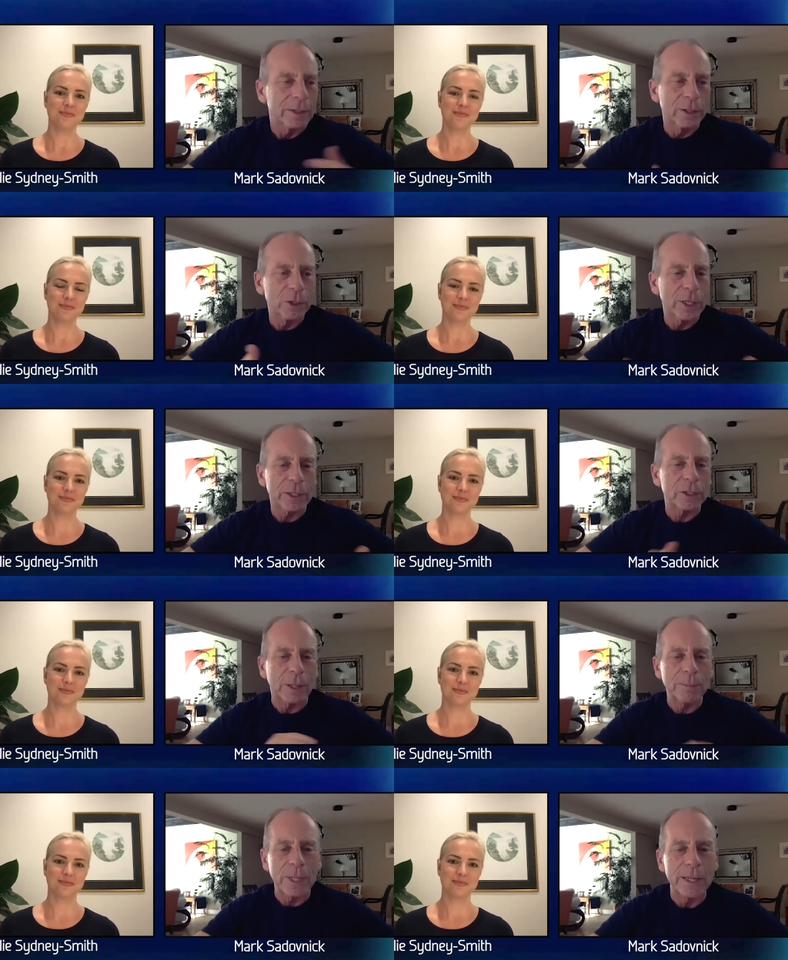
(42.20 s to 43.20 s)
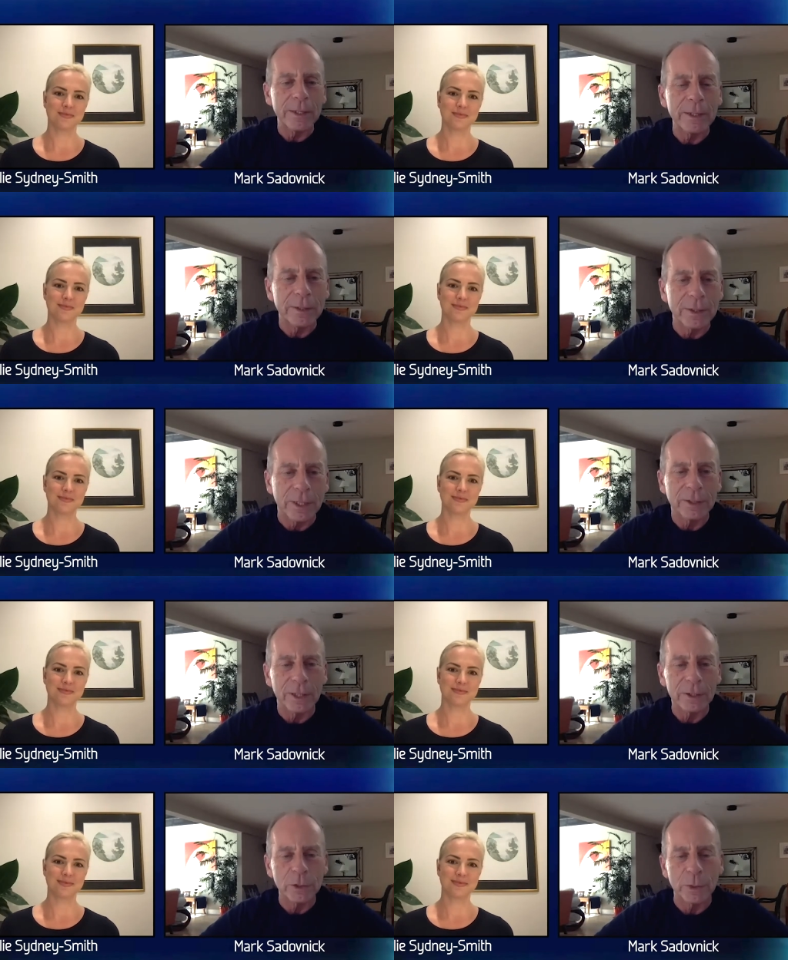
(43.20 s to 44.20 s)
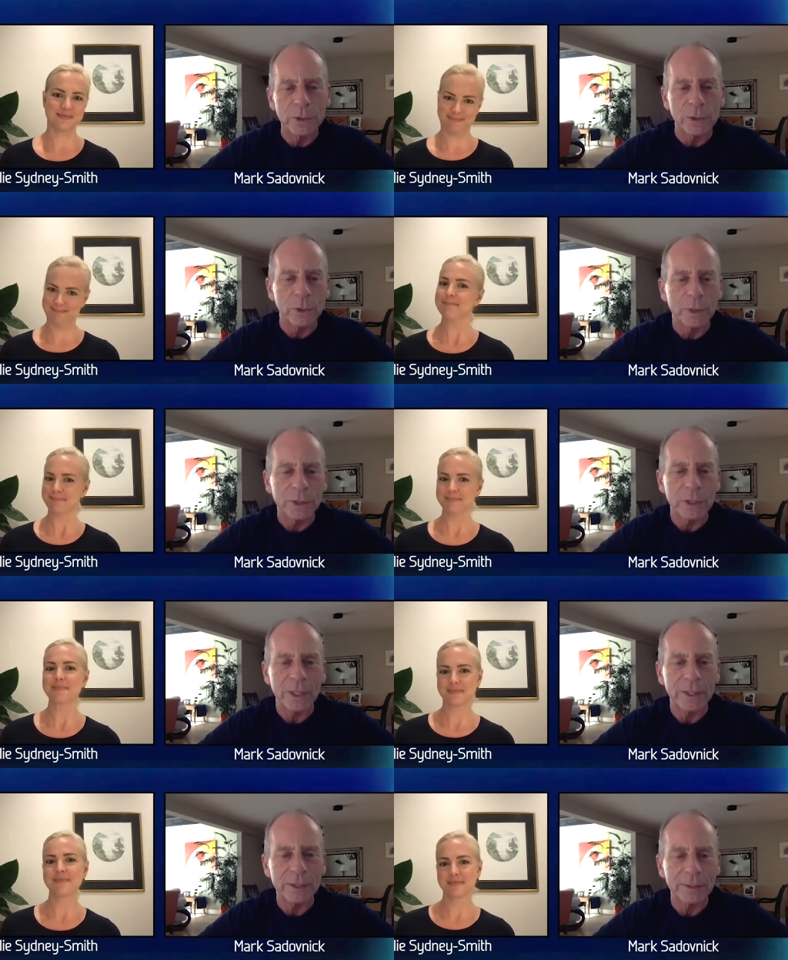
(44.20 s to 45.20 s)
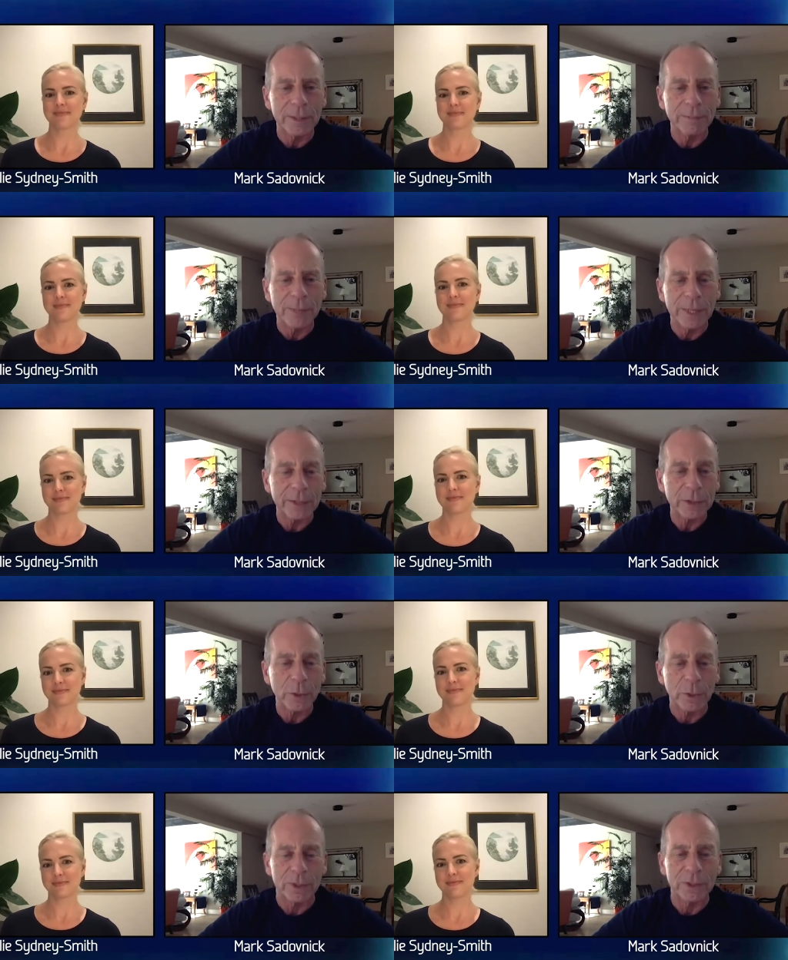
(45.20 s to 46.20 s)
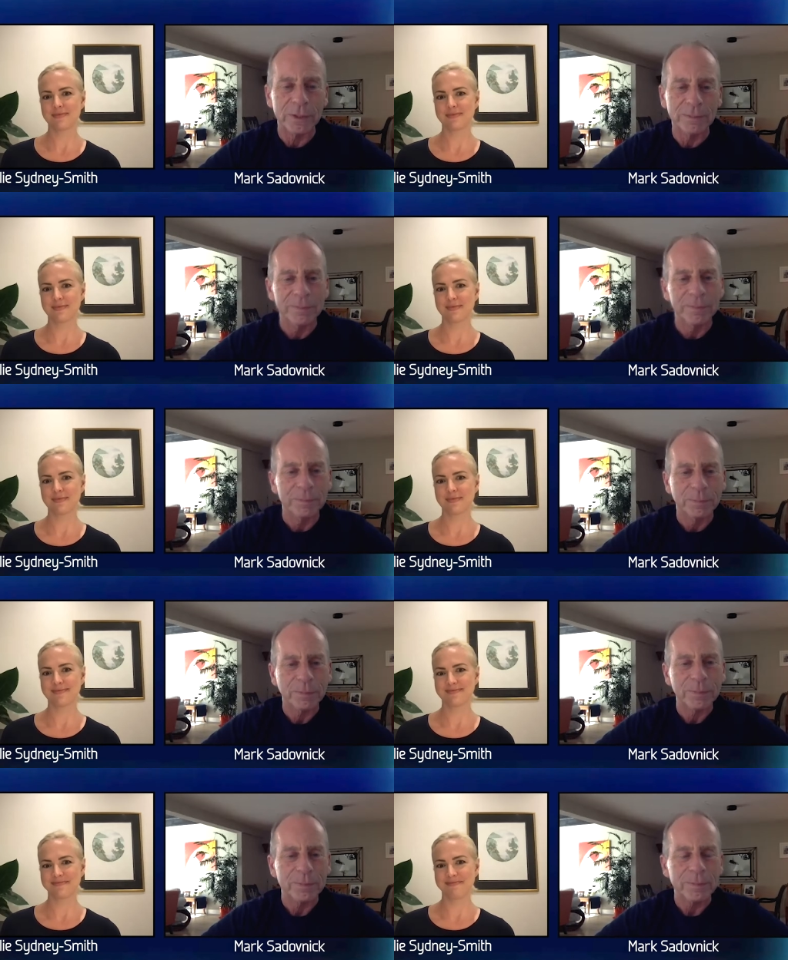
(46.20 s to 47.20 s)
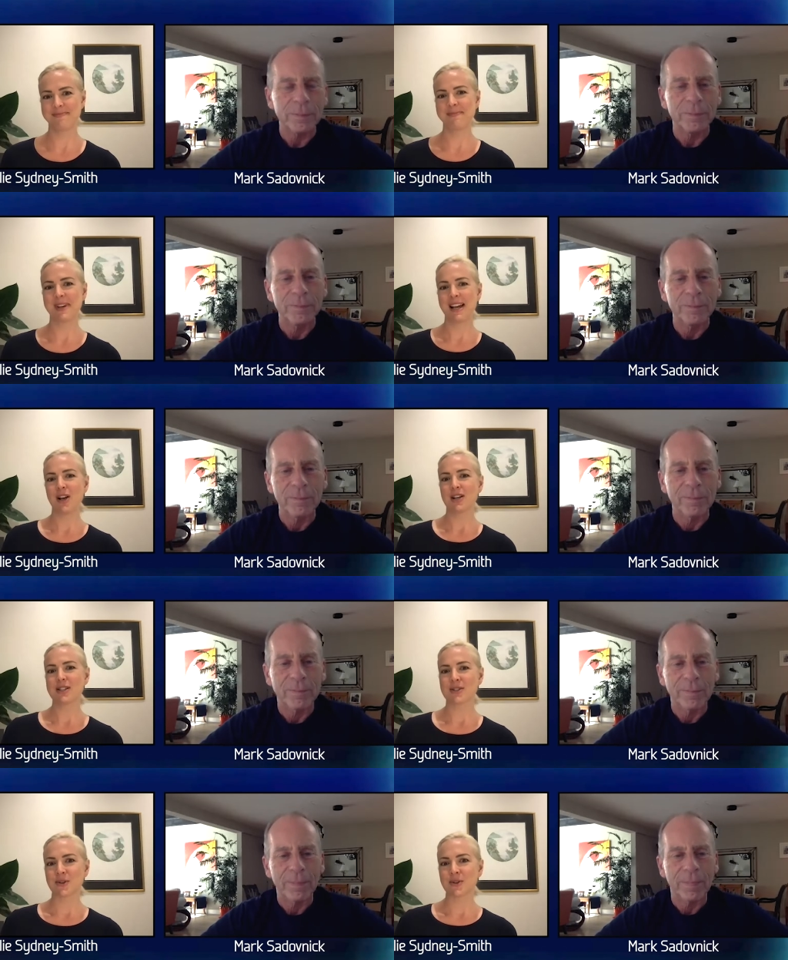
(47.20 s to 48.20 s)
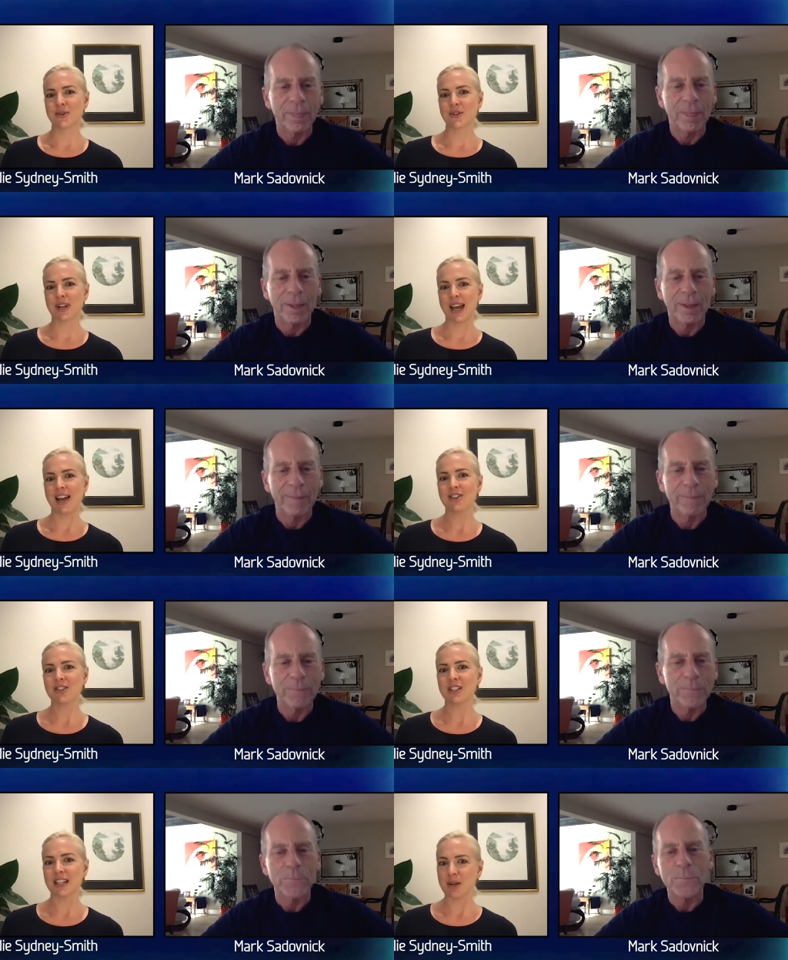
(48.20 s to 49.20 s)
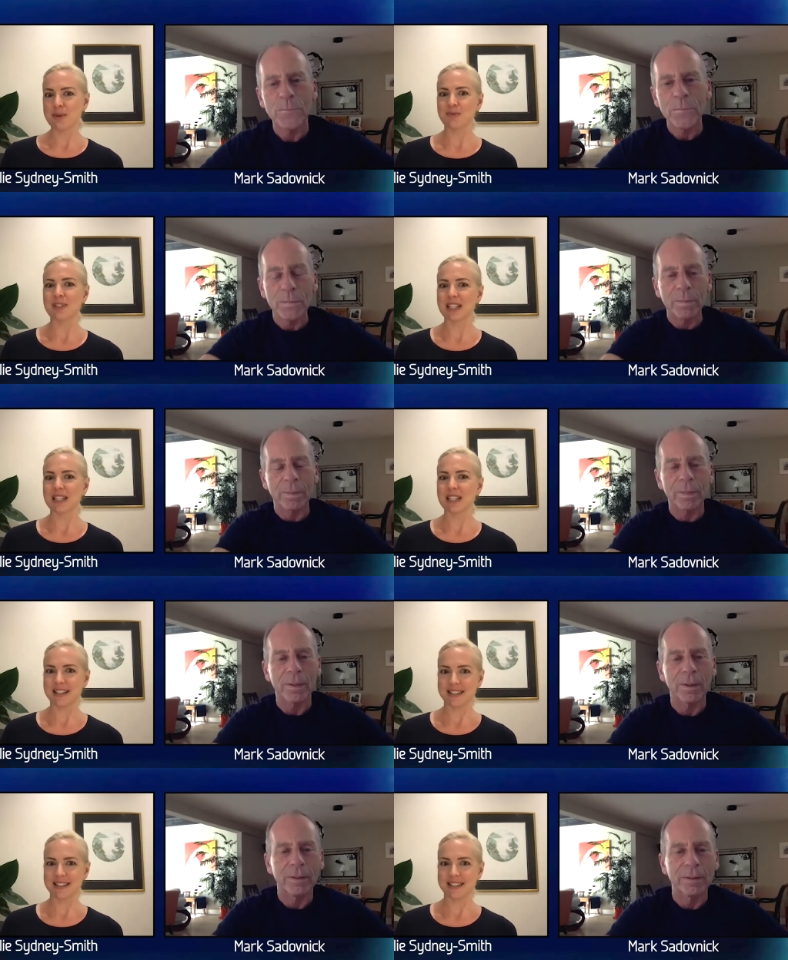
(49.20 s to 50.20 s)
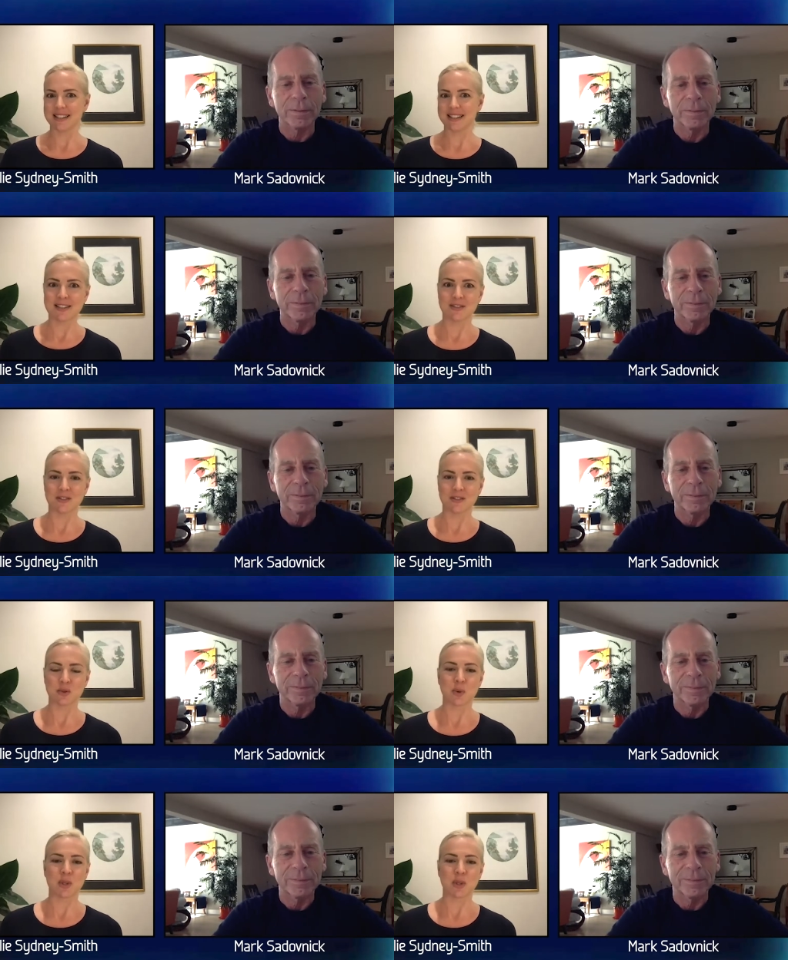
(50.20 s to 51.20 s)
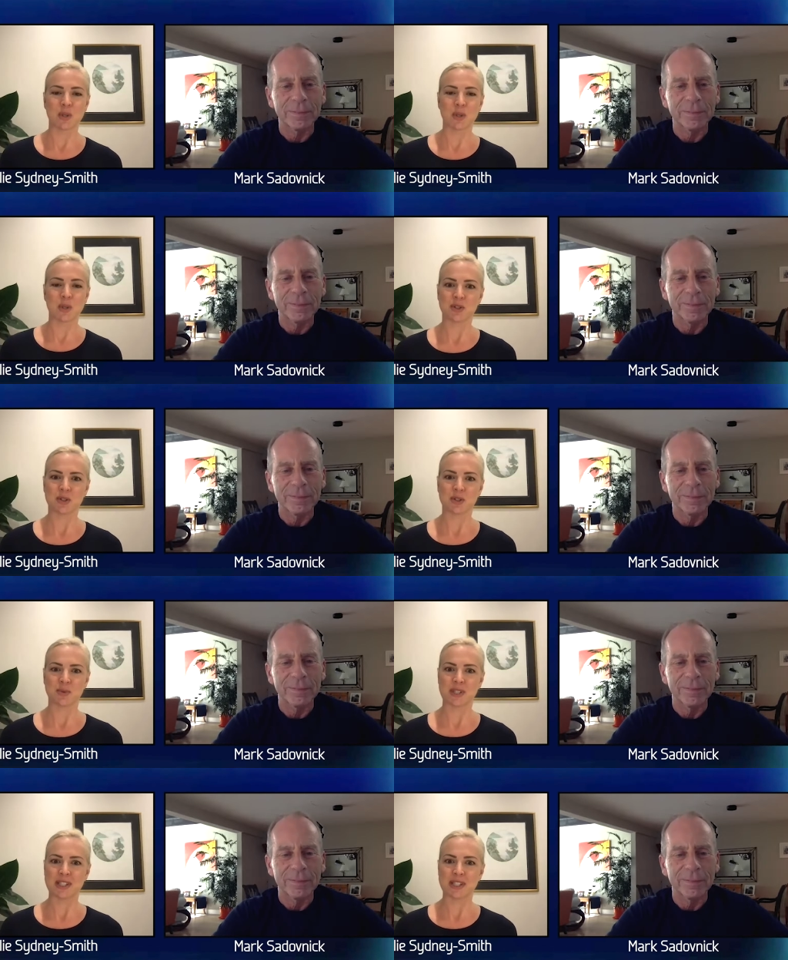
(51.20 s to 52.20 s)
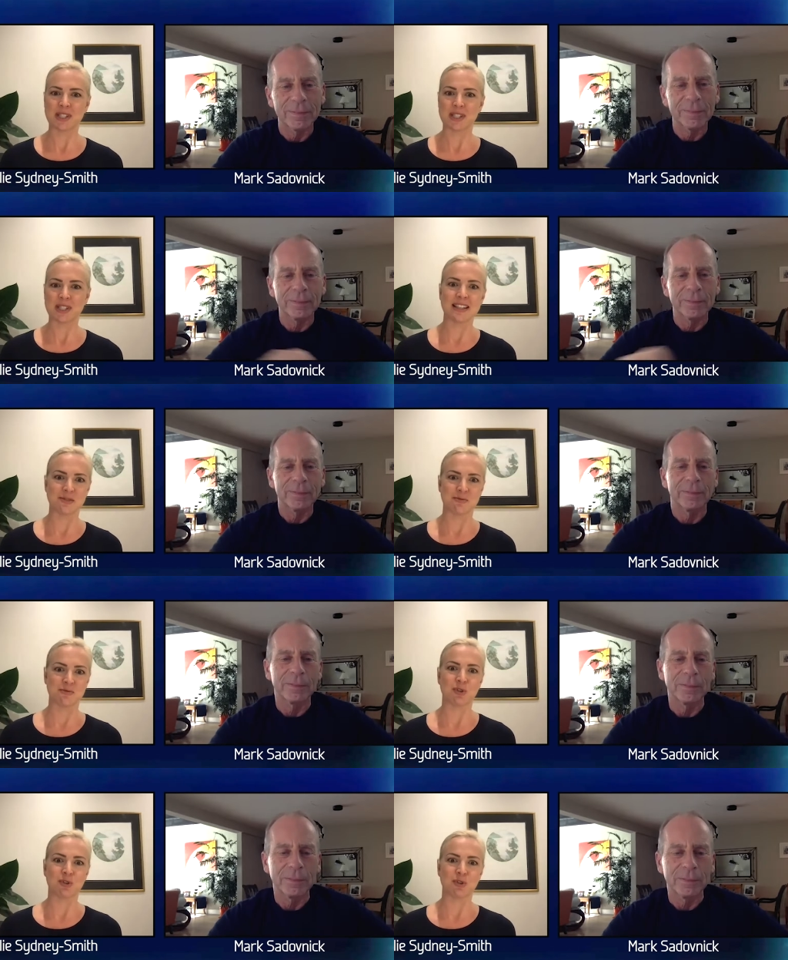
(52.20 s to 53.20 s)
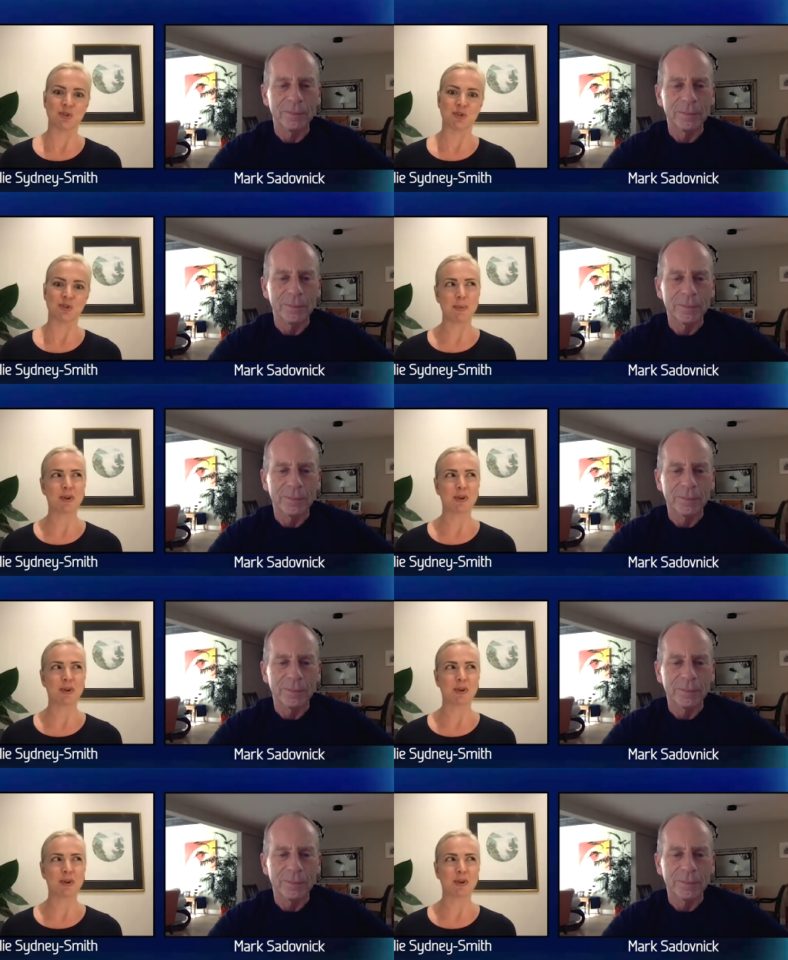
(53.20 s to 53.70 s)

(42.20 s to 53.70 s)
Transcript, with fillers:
Speaker 1: can you get us updated and, and tell us what's new and exciting at, uh, at ExO Works
Speaker 2: so actually i was really excited by the end of 2020 because we started to see this real change